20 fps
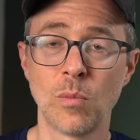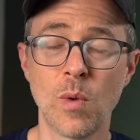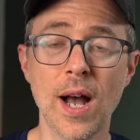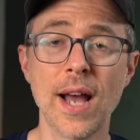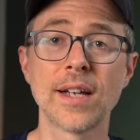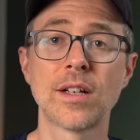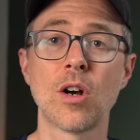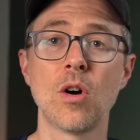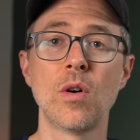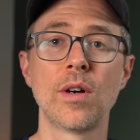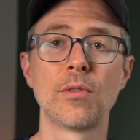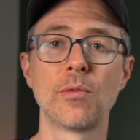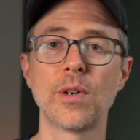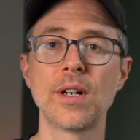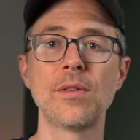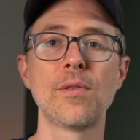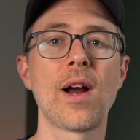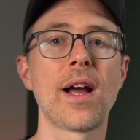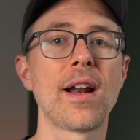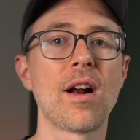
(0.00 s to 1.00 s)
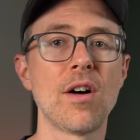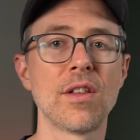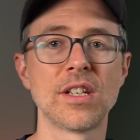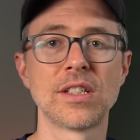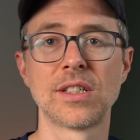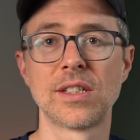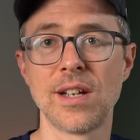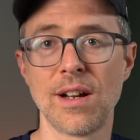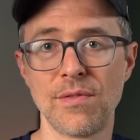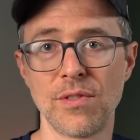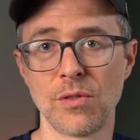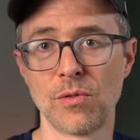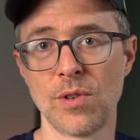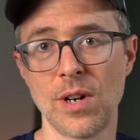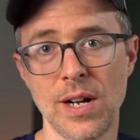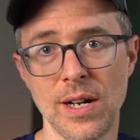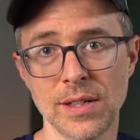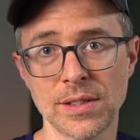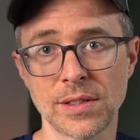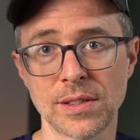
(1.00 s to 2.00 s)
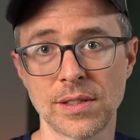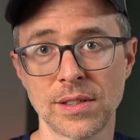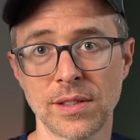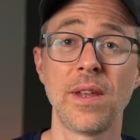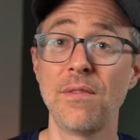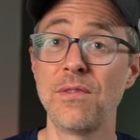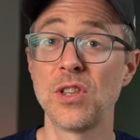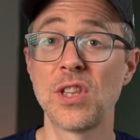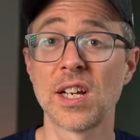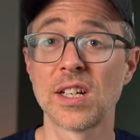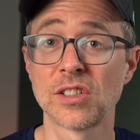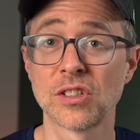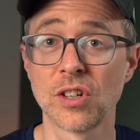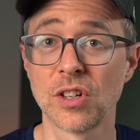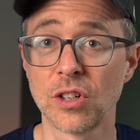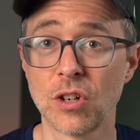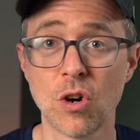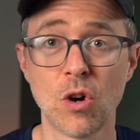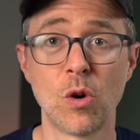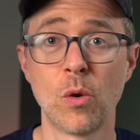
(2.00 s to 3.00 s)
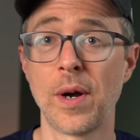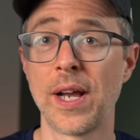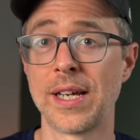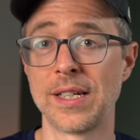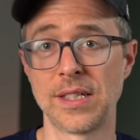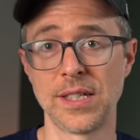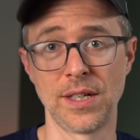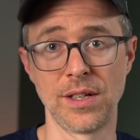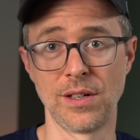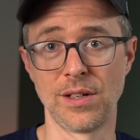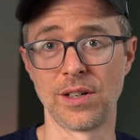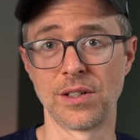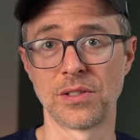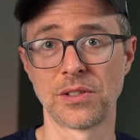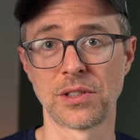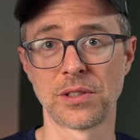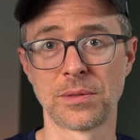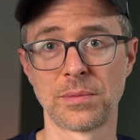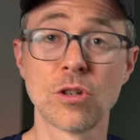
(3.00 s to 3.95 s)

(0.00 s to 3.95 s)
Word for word: Why go and rewrite all this stuff in Rust if you think it's gonna go away in ten years?